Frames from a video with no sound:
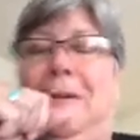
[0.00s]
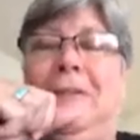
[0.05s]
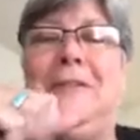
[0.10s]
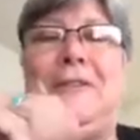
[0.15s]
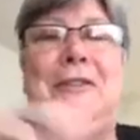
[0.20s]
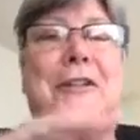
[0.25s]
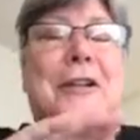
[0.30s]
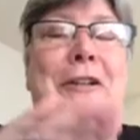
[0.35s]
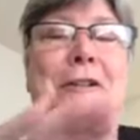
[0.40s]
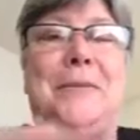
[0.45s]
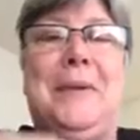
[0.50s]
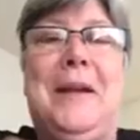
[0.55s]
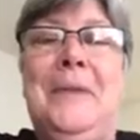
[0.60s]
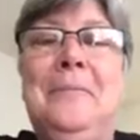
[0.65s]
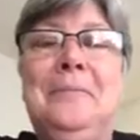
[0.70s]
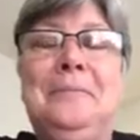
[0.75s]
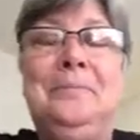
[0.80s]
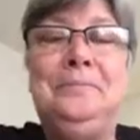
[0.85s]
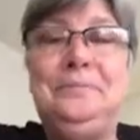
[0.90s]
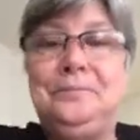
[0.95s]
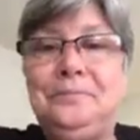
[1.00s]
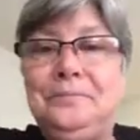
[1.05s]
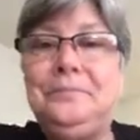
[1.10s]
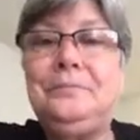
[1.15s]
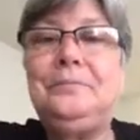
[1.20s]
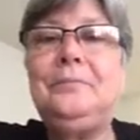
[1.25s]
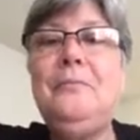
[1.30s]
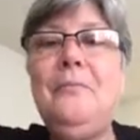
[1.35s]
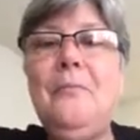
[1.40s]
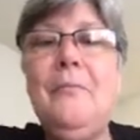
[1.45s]
excuse me,
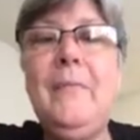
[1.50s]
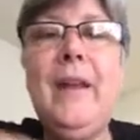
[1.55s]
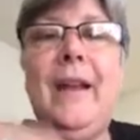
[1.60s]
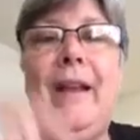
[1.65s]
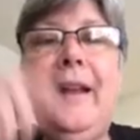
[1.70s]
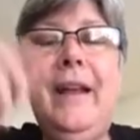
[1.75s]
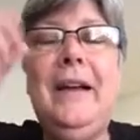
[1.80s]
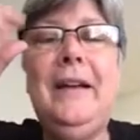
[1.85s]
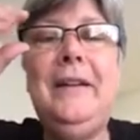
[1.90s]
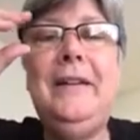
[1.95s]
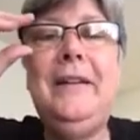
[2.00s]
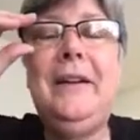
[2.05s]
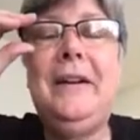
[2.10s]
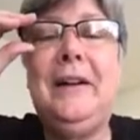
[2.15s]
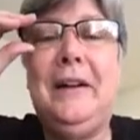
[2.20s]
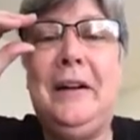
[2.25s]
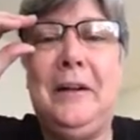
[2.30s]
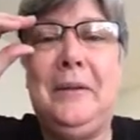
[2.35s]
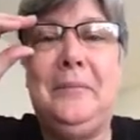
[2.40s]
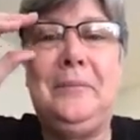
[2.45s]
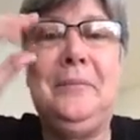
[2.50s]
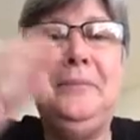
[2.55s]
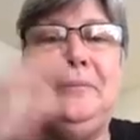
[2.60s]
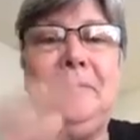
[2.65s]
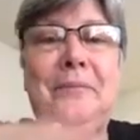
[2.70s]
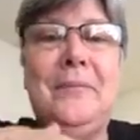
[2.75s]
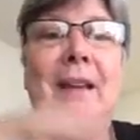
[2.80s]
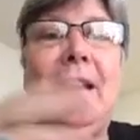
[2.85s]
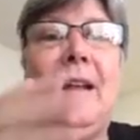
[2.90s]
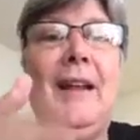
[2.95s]
and
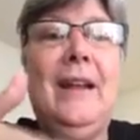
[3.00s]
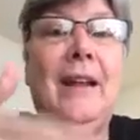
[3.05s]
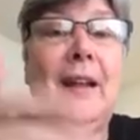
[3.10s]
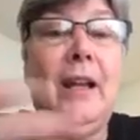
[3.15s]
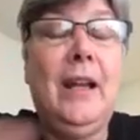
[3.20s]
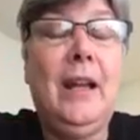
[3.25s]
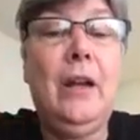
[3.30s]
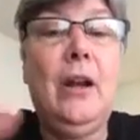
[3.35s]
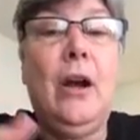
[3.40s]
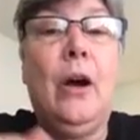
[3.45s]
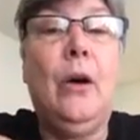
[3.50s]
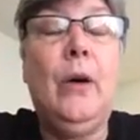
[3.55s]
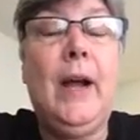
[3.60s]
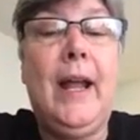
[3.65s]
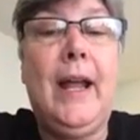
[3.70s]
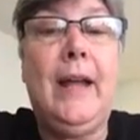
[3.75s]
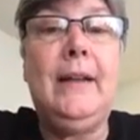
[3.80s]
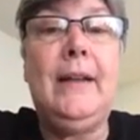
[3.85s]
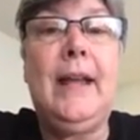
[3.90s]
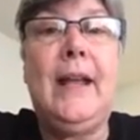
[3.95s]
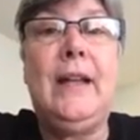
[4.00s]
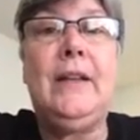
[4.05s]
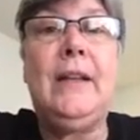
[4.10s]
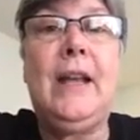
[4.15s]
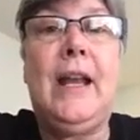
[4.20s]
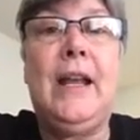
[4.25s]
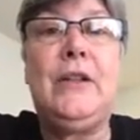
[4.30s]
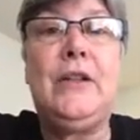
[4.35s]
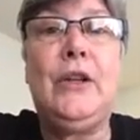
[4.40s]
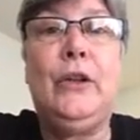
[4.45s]
you know,
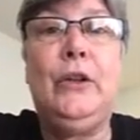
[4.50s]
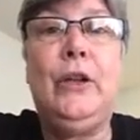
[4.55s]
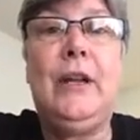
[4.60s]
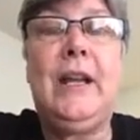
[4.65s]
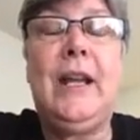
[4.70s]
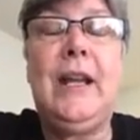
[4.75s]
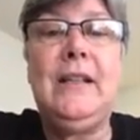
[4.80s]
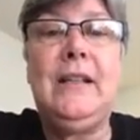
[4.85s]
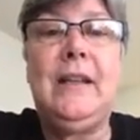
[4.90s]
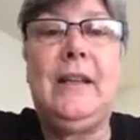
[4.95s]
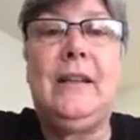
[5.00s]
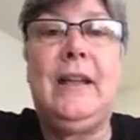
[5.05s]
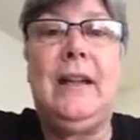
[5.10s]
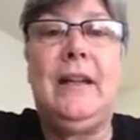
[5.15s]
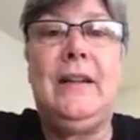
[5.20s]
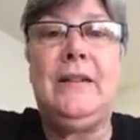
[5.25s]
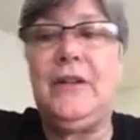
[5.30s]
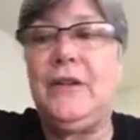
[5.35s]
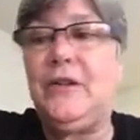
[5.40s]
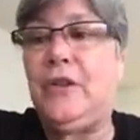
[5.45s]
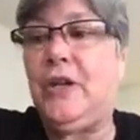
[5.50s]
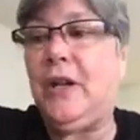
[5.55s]
and to look into things and